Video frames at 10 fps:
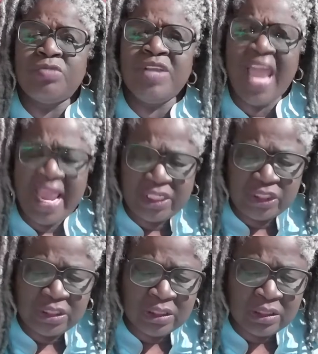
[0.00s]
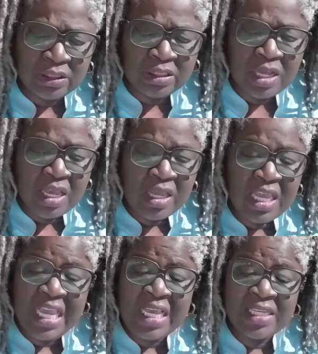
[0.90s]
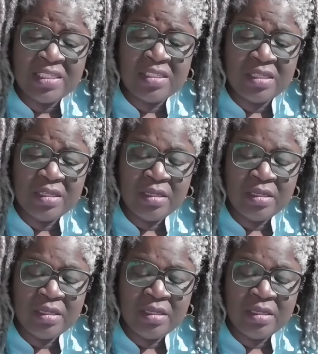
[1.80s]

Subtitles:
reactions his.